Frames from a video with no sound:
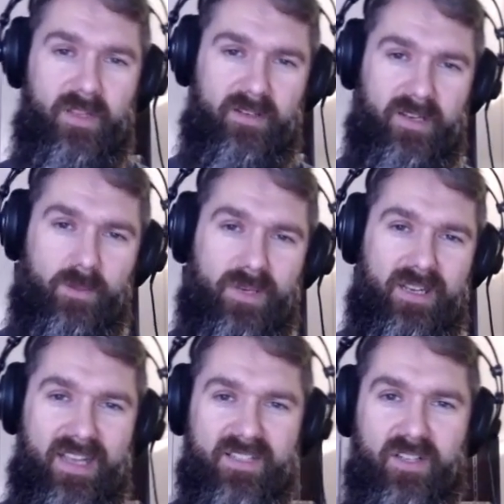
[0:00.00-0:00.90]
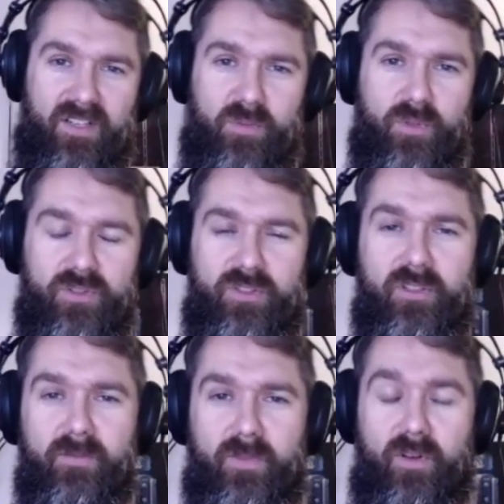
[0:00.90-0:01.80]
little bit less testable
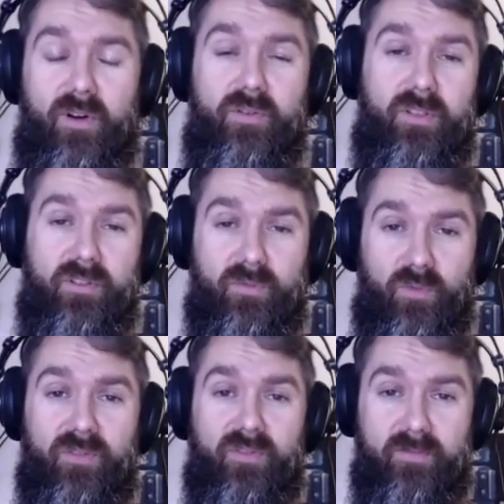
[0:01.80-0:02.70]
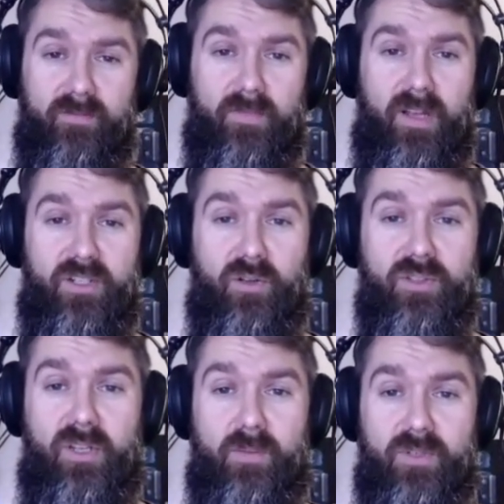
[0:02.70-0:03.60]
still, although you can run Azure
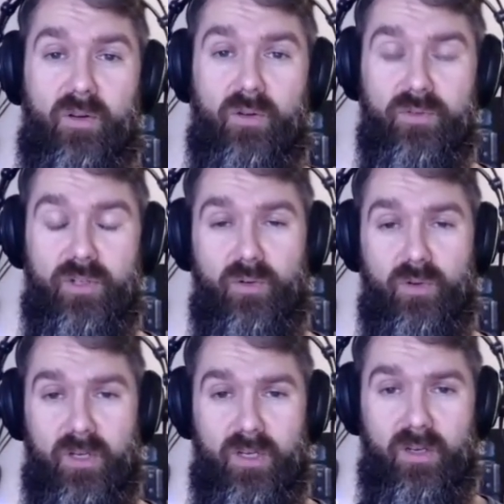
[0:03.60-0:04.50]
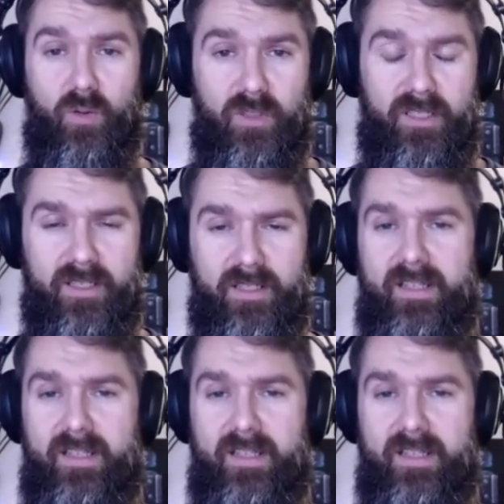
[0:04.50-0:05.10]
Logic Apps now also locally.